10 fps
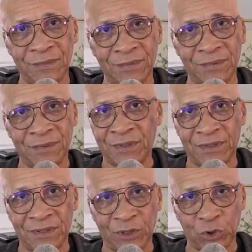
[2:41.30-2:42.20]
this
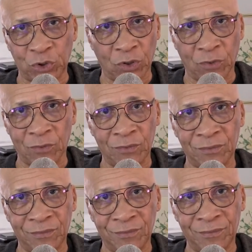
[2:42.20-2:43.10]
is a show,
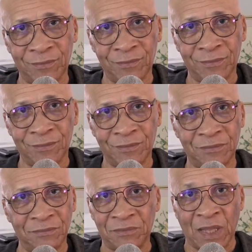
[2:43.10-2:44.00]

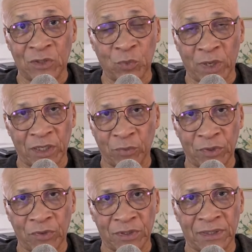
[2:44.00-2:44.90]
that's why they were
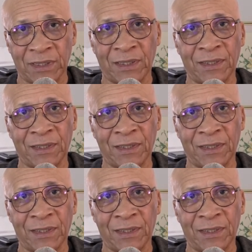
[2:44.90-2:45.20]
not there.